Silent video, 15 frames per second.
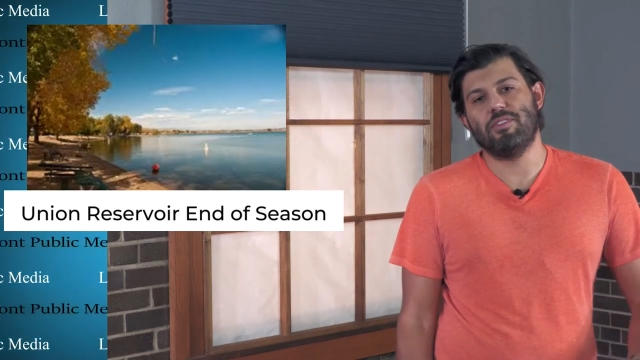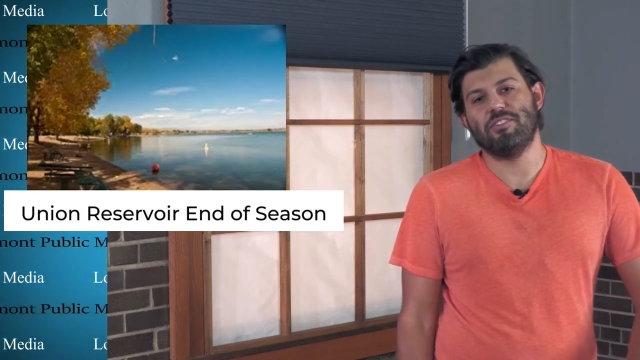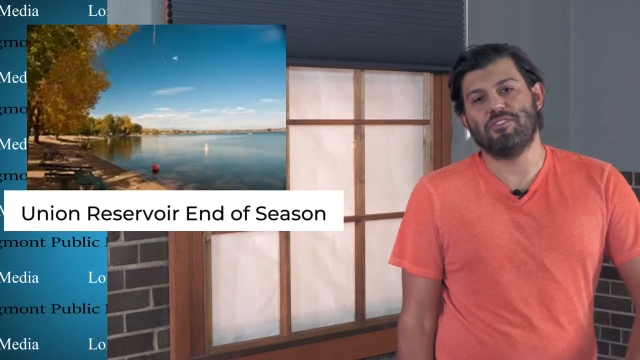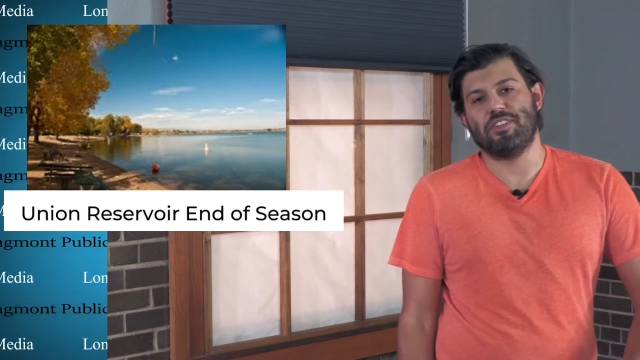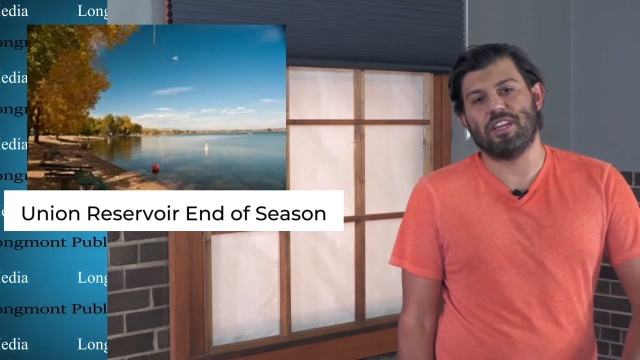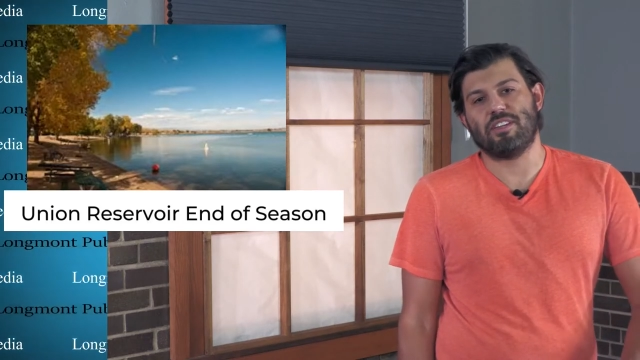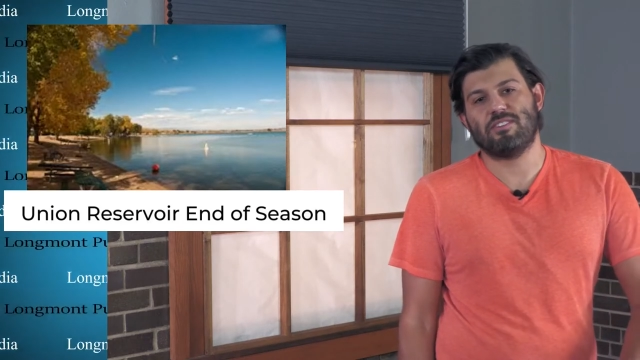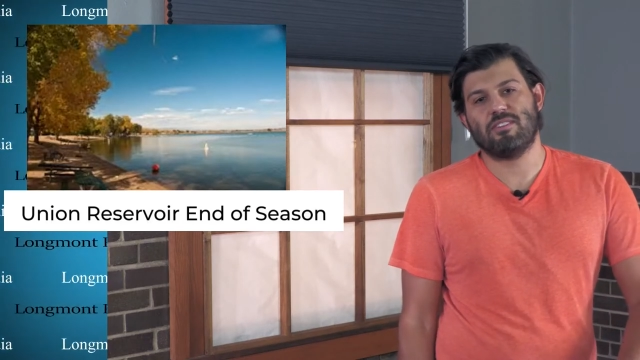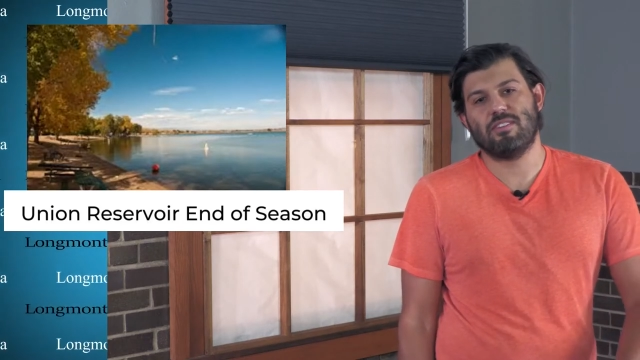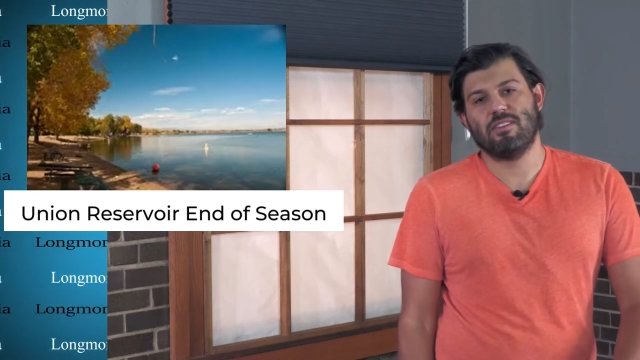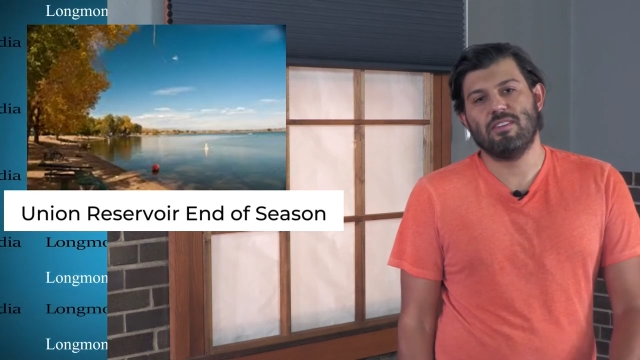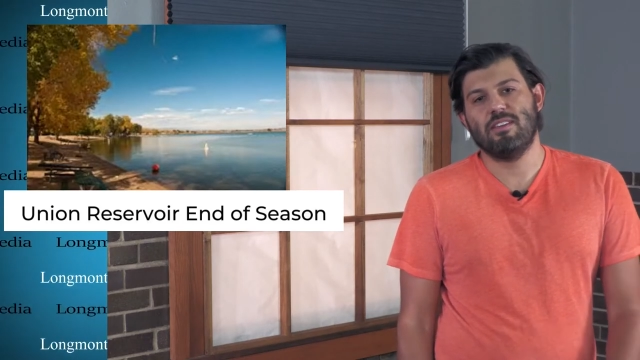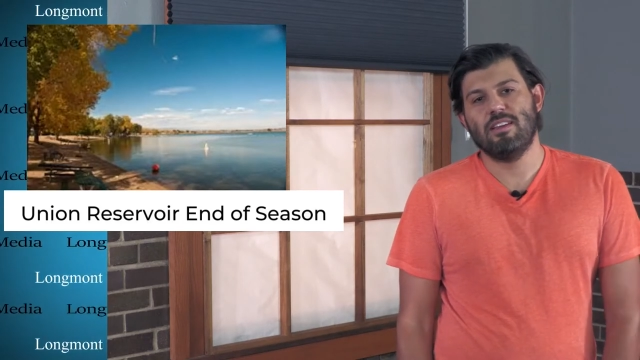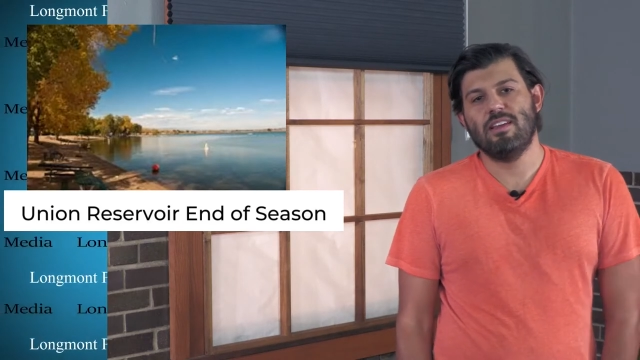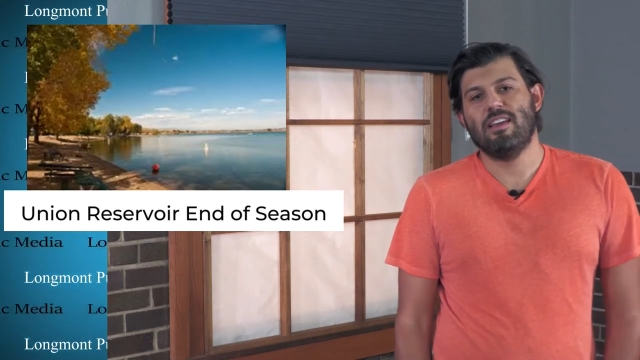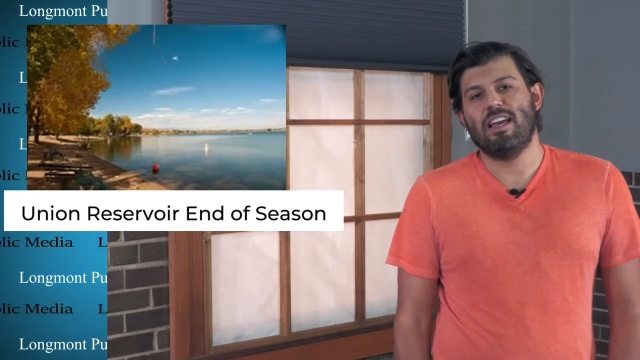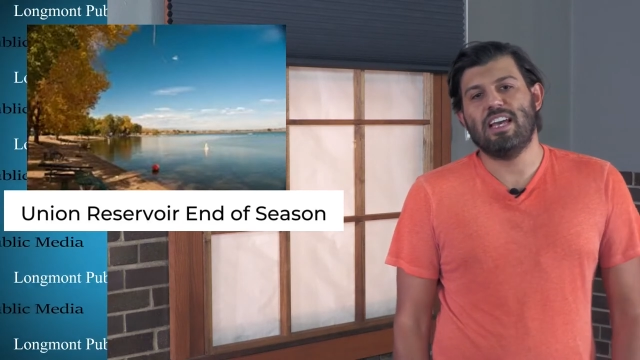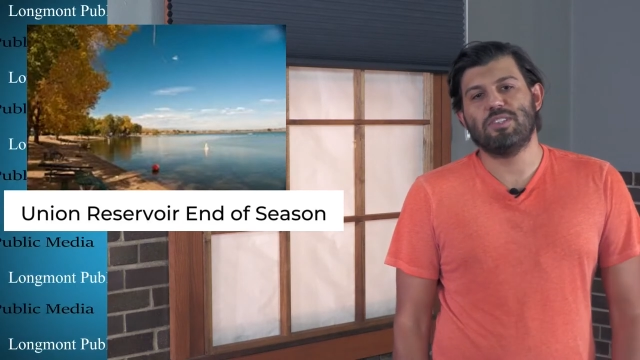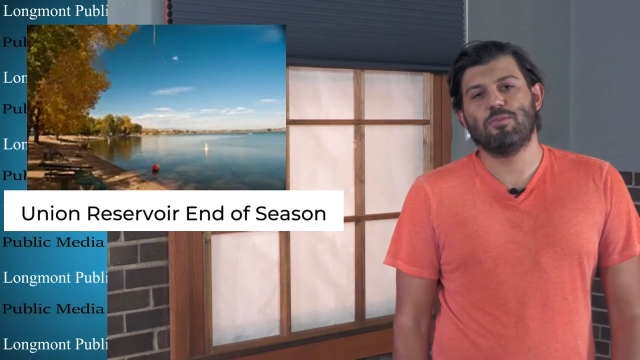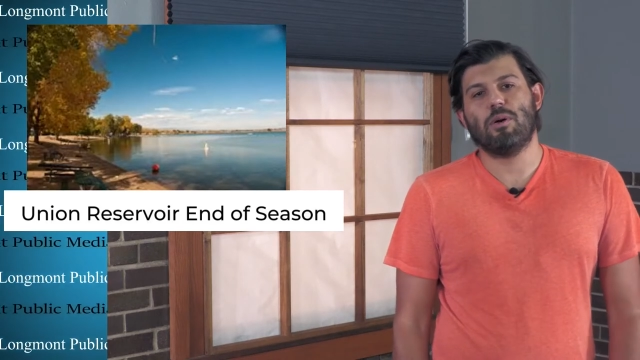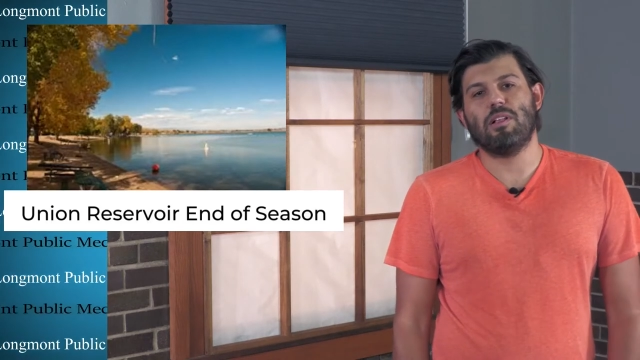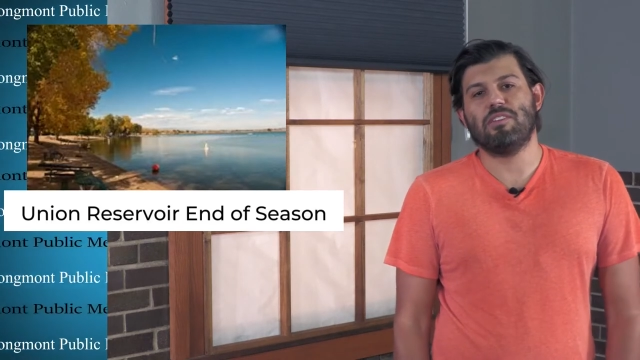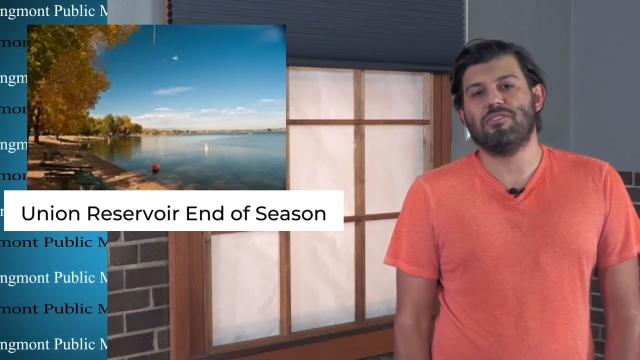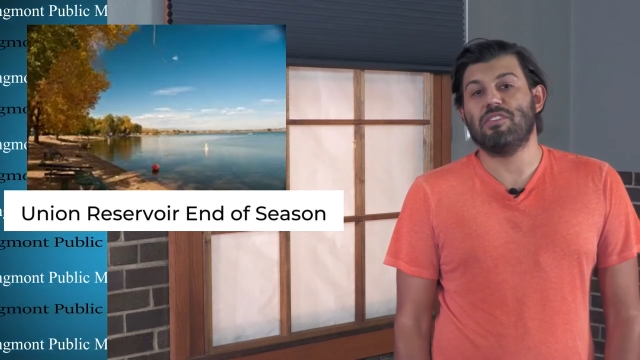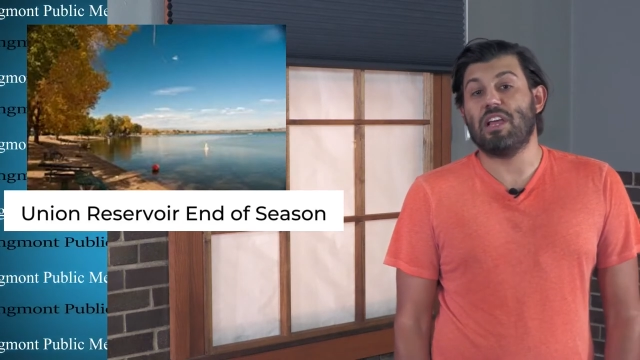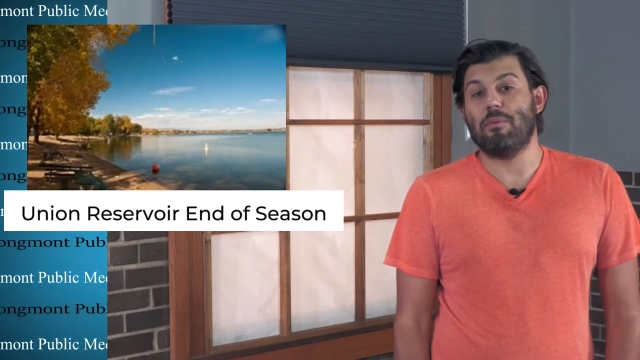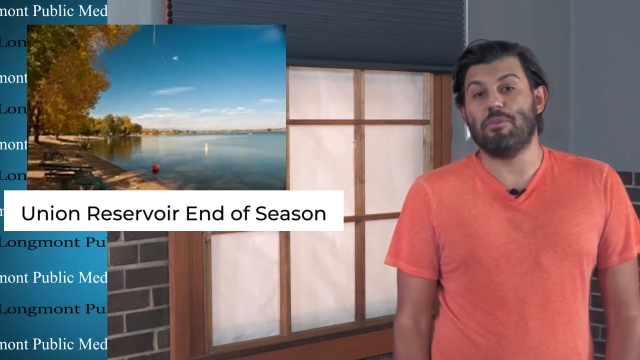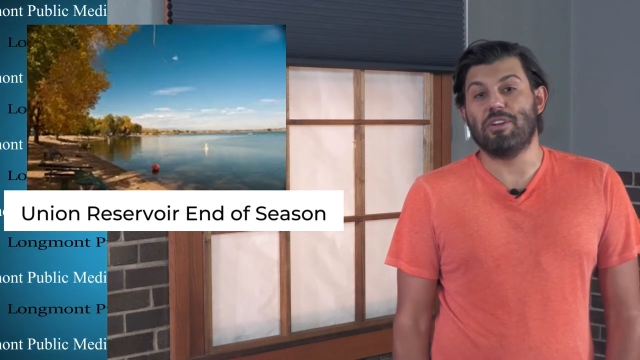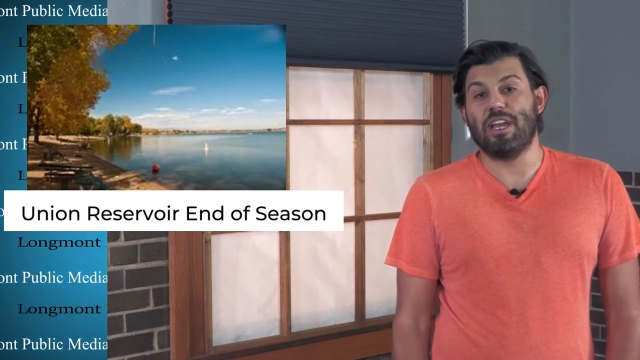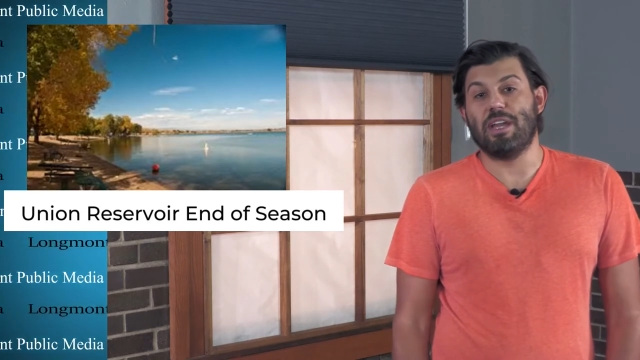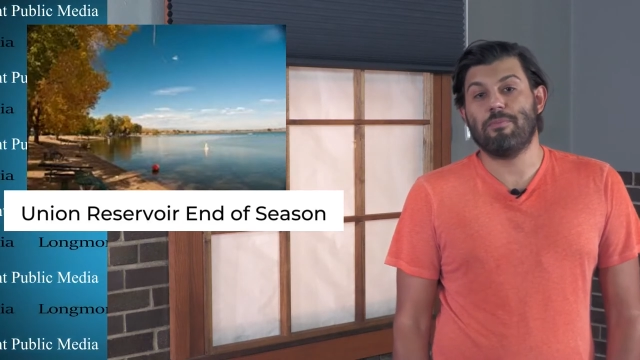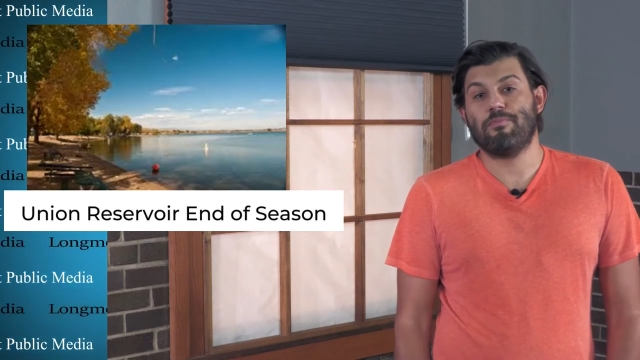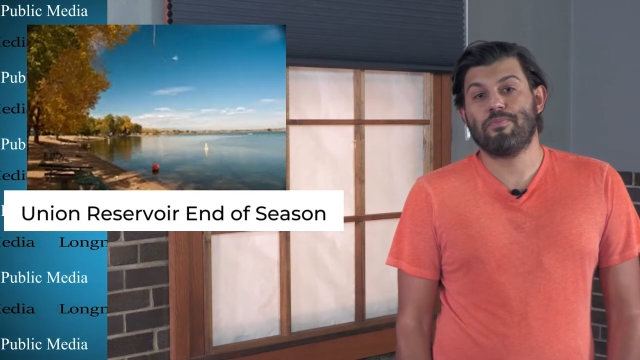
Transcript: 6th, as well as Labor Day,